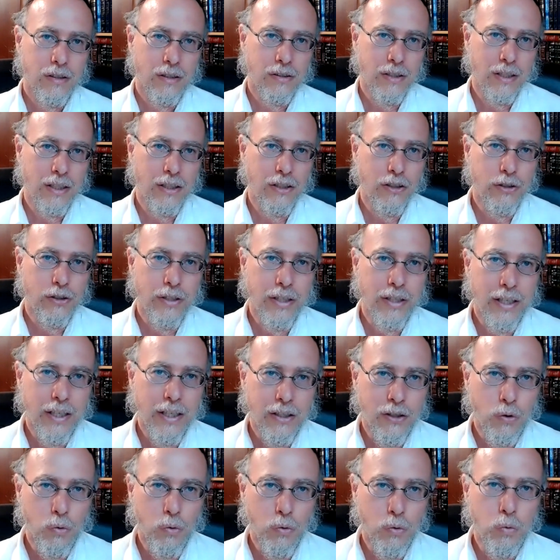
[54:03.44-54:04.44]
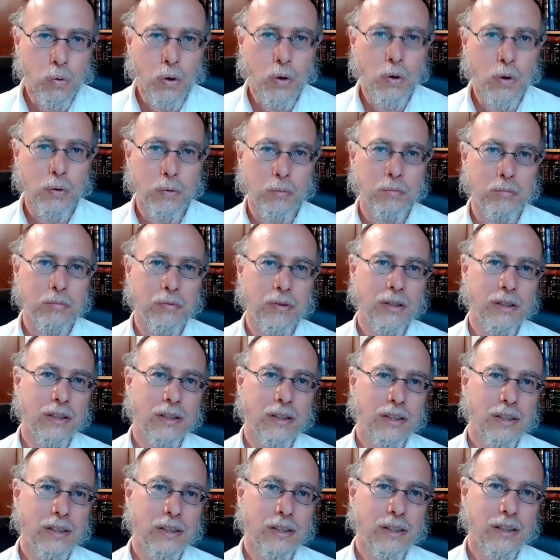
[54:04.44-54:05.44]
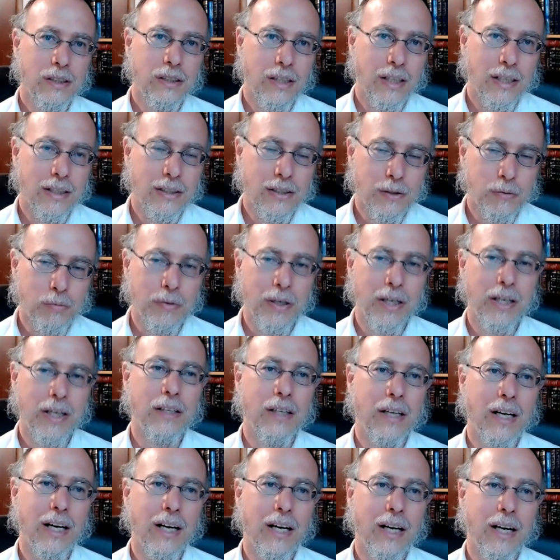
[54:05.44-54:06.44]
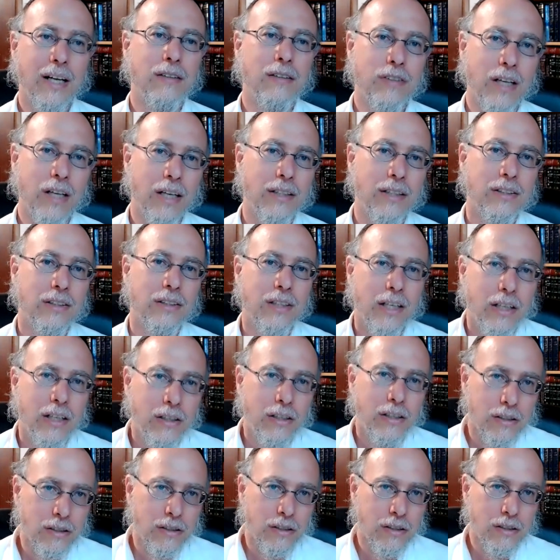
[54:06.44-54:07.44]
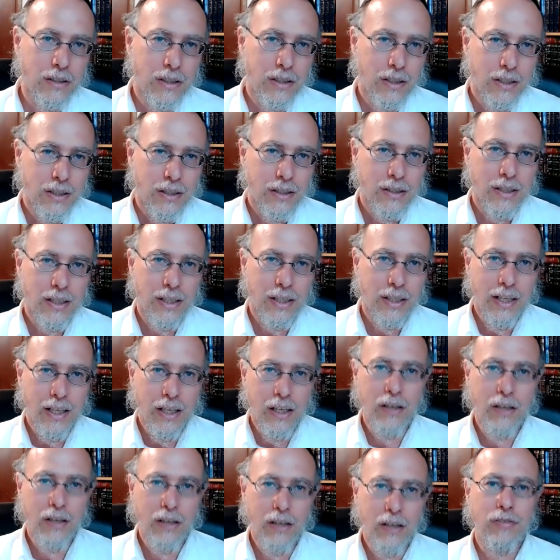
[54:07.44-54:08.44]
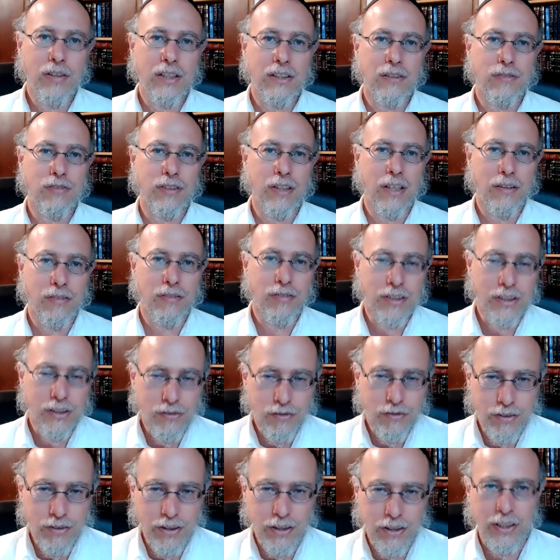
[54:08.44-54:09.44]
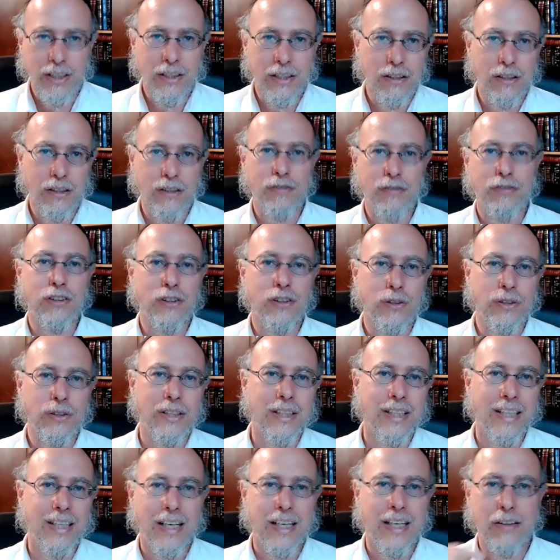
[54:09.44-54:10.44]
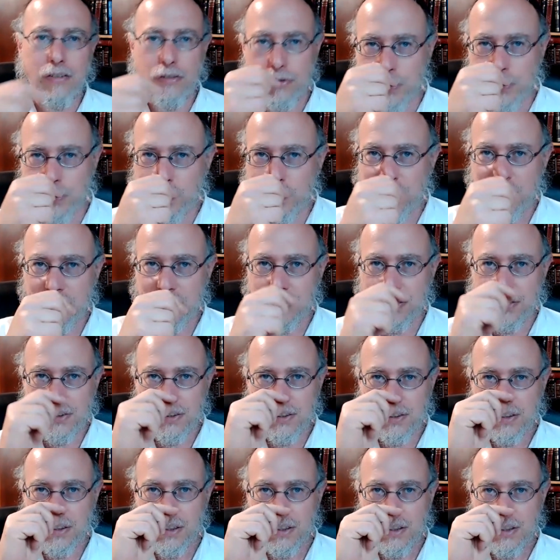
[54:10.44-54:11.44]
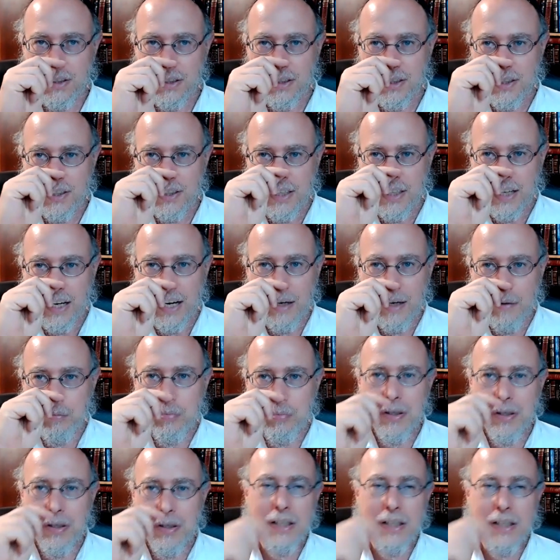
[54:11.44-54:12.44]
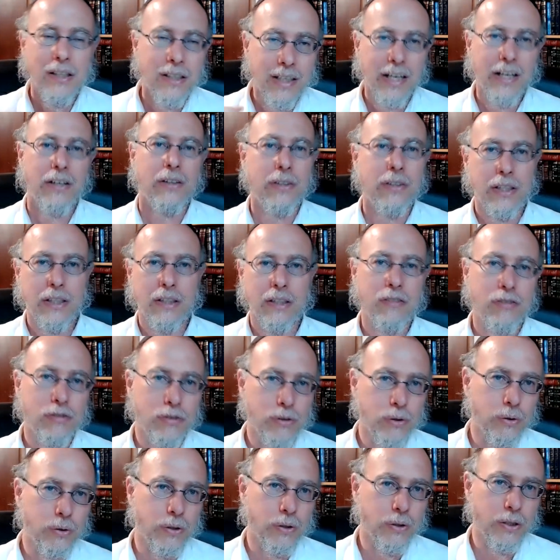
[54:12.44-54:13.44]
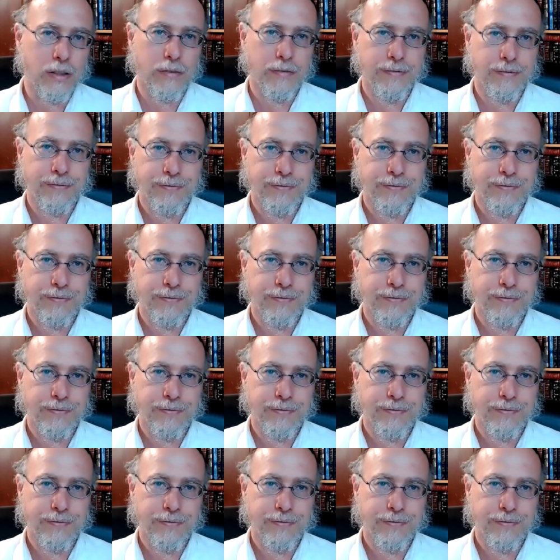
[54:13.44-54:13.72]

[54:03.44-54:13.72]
It's like you're in a womb that's made out of God's care. That even if it's very difficult to get through this, I'm being carried through it.